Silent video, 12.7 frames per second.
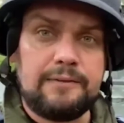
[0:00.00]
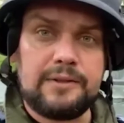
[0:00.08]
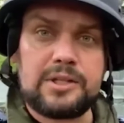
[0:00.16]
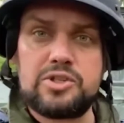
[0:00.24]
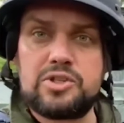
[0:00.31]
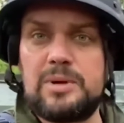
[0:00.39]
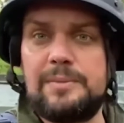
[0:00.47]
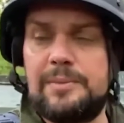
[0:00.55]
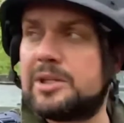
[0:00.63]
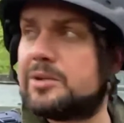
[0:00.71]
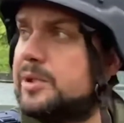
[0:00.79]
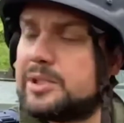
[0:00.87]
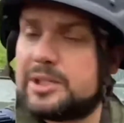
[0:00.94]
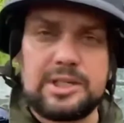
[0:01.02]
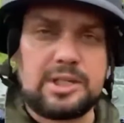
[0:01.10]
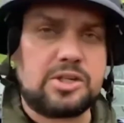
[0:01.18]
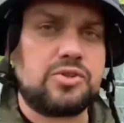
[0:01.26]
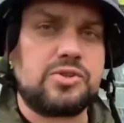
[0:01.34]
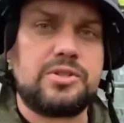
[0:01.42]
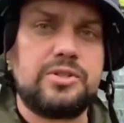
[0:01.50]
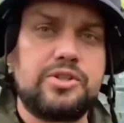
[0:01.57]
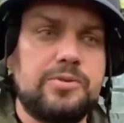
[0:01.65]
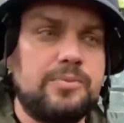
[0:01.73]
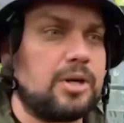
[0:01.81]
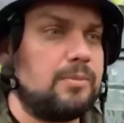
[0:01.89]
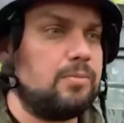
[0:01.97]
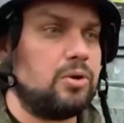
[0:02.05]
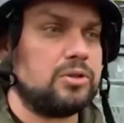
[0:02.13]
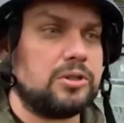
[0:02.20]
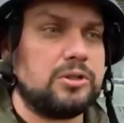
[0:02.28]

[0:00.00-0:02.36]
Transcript: Russians have been advancing ahead.